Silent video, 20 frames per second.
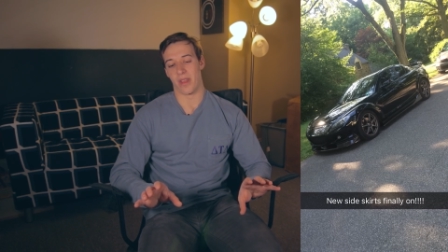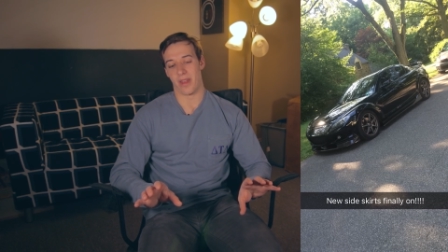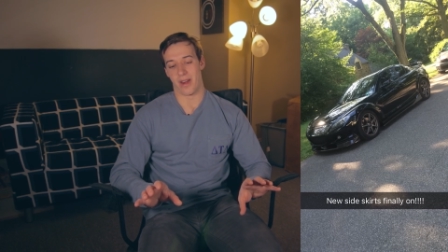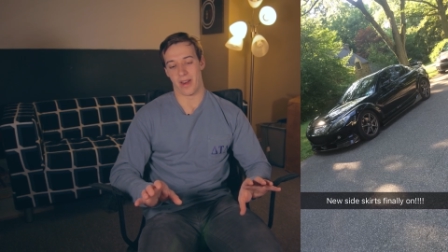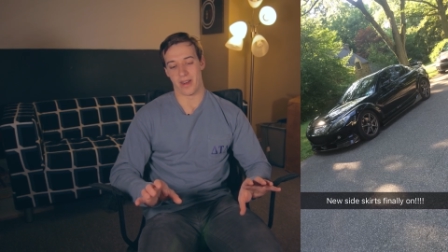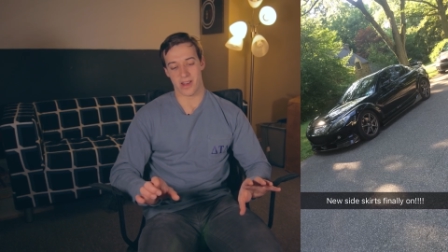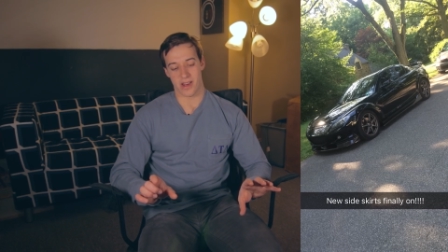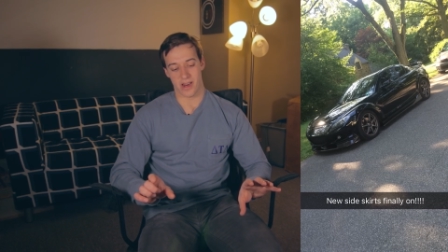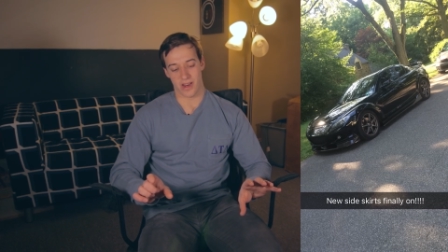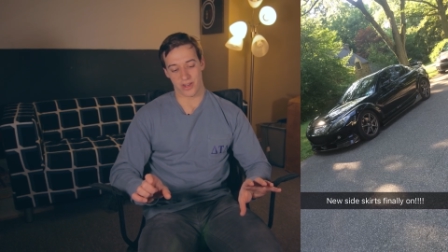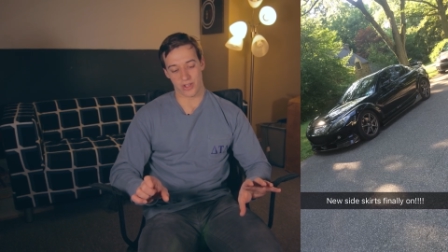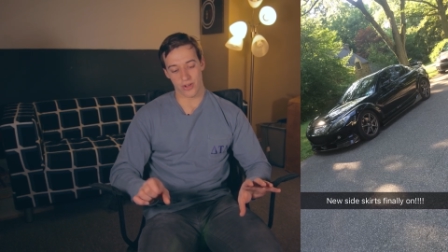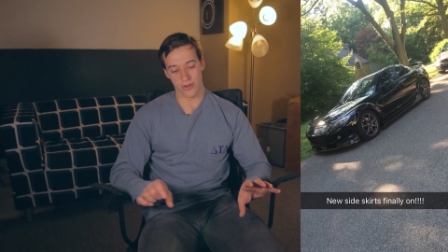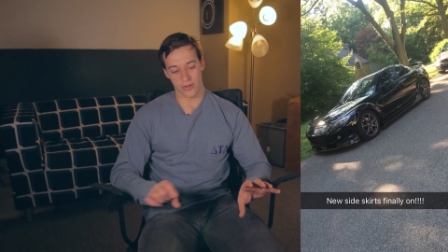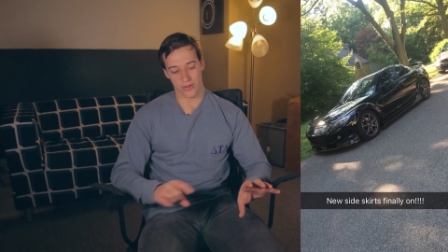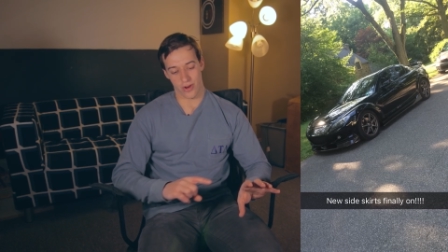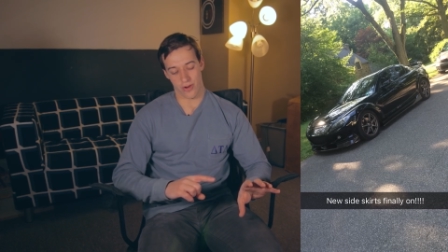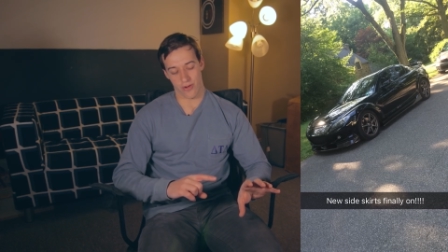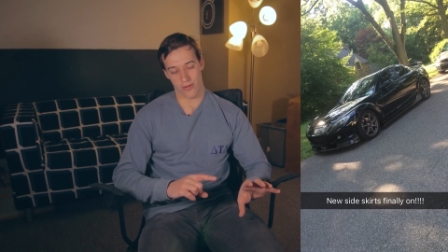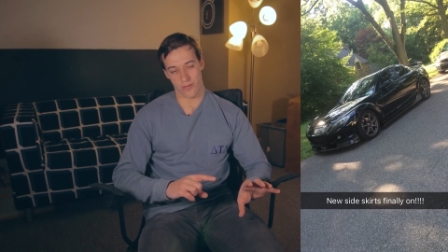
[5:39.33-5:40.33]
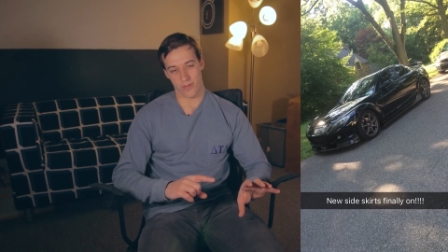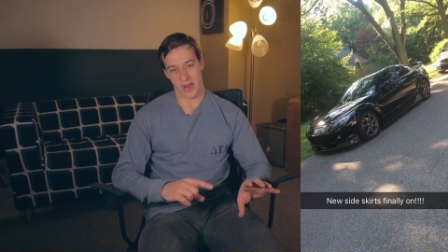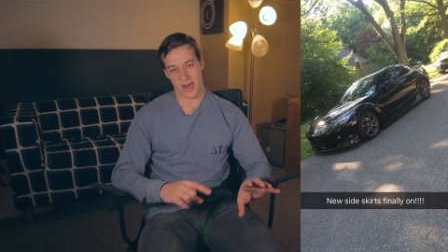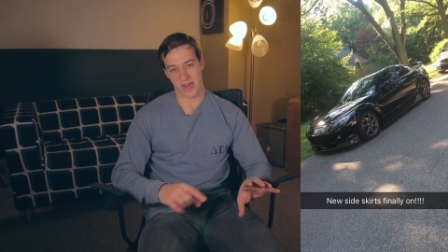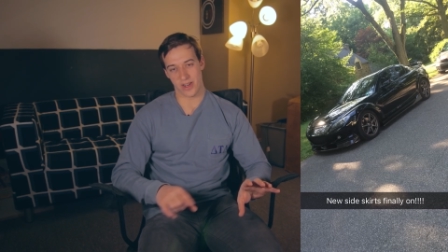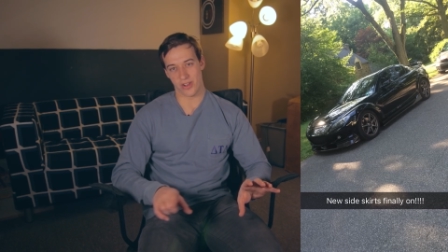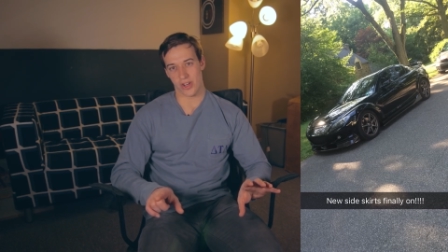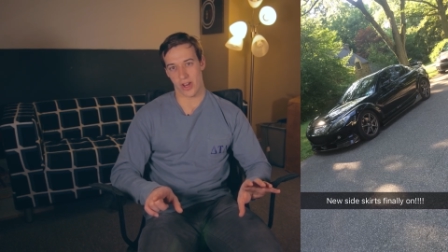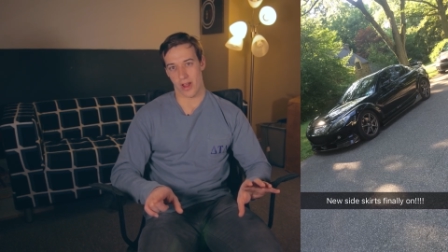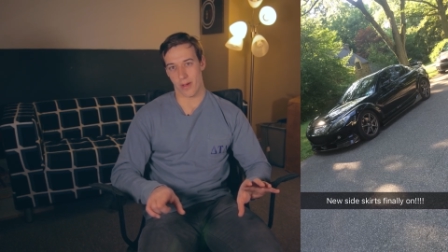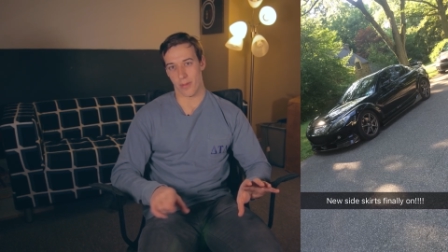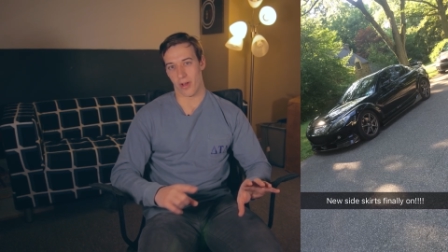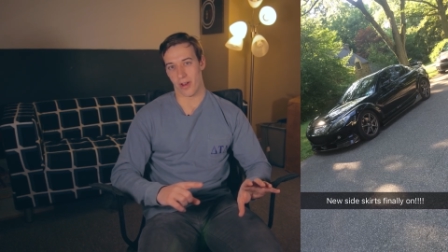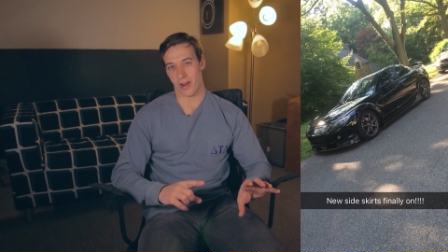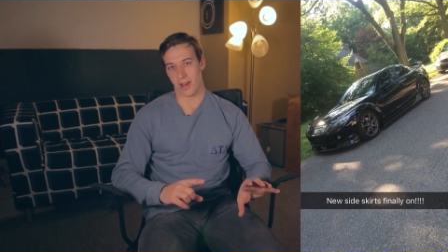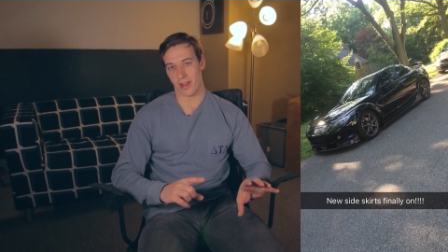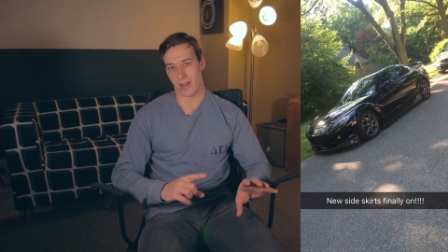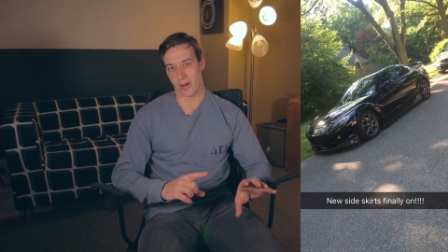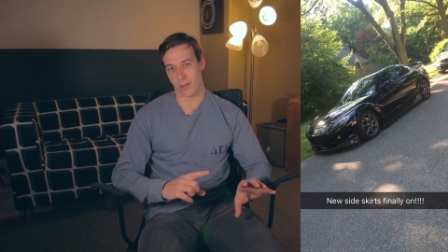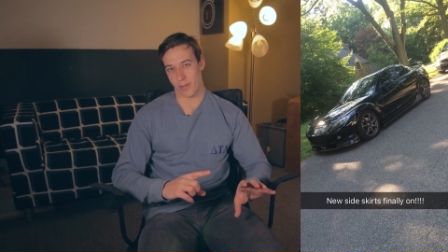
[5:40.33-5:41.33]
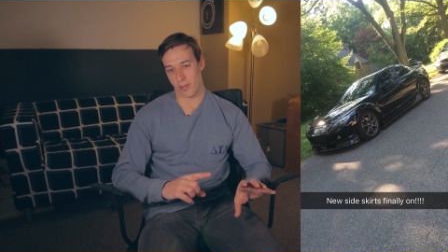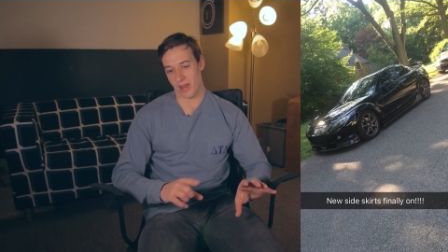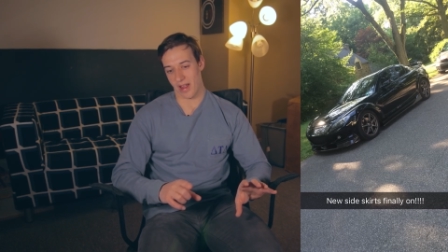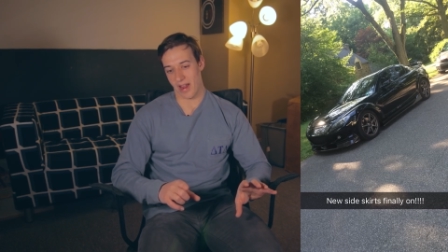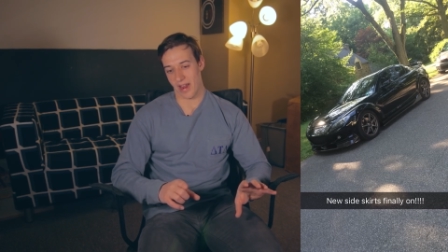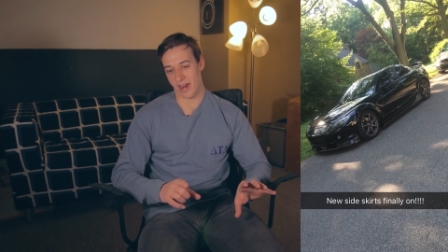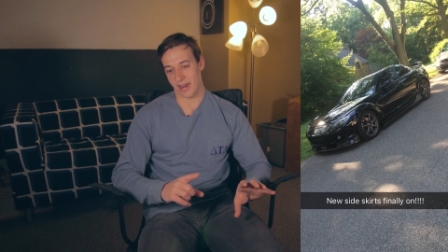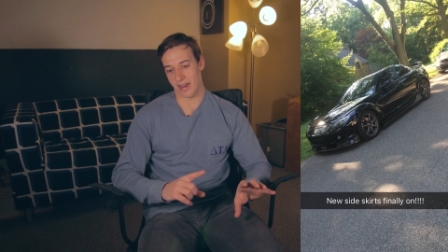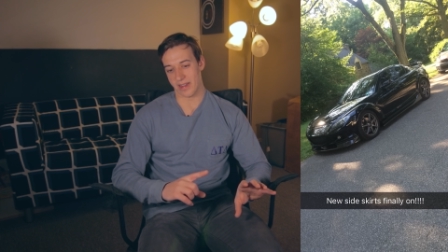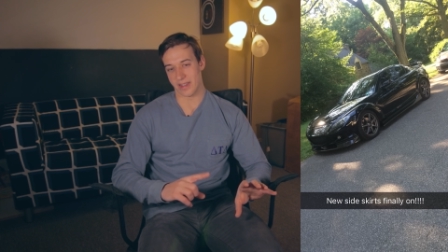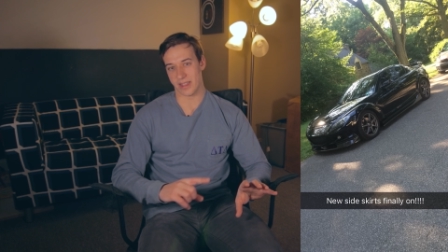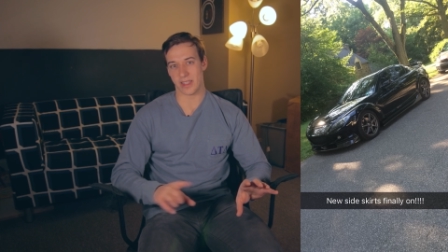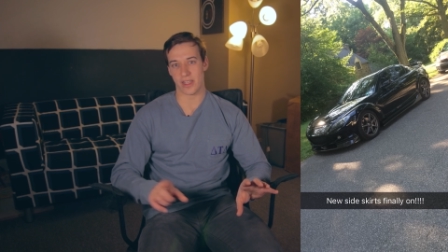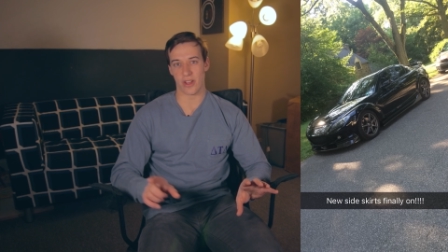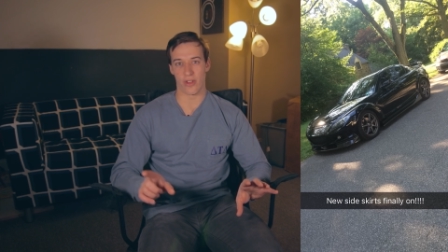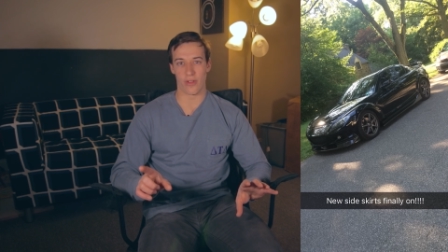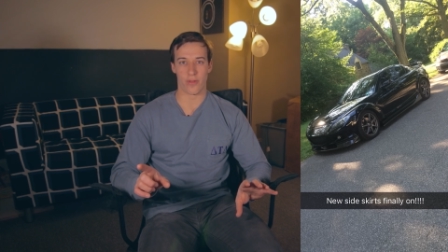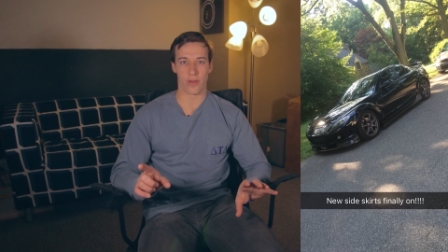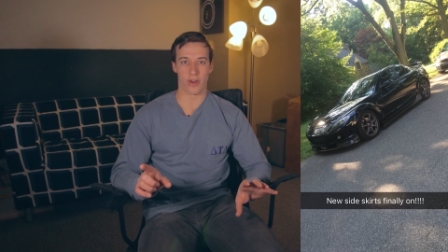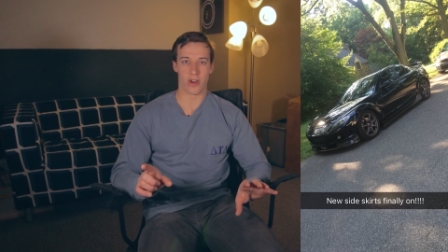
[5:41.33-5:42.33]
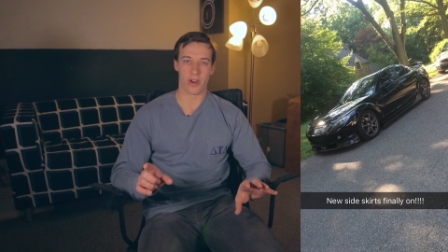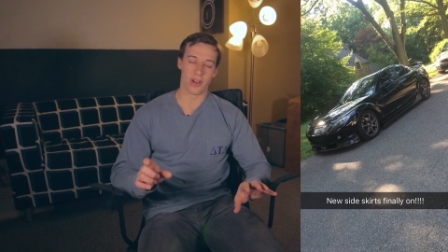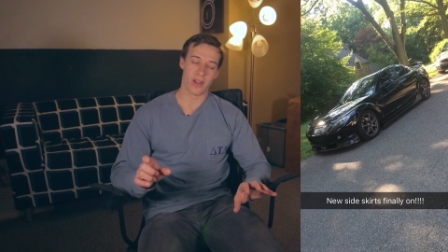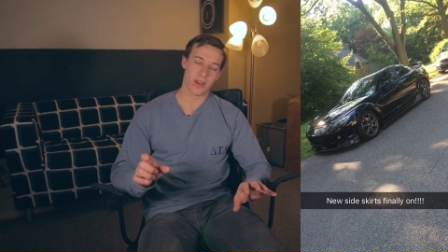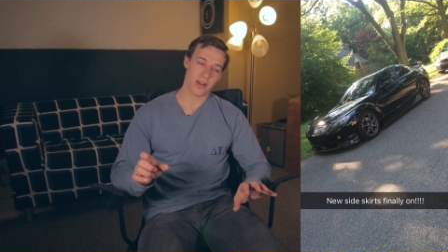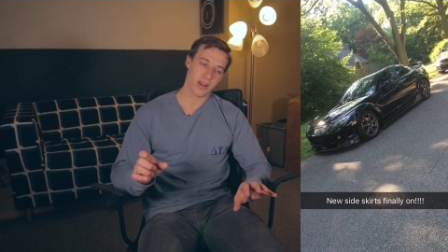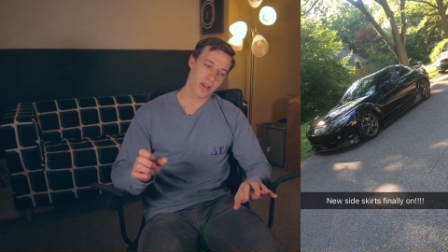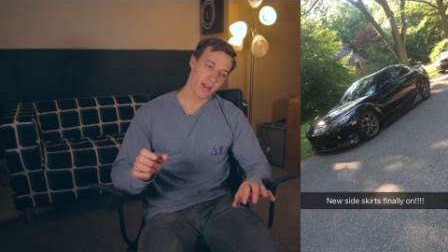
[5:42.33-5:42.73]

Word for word: and I did a two tone paint job on it, like black and silver,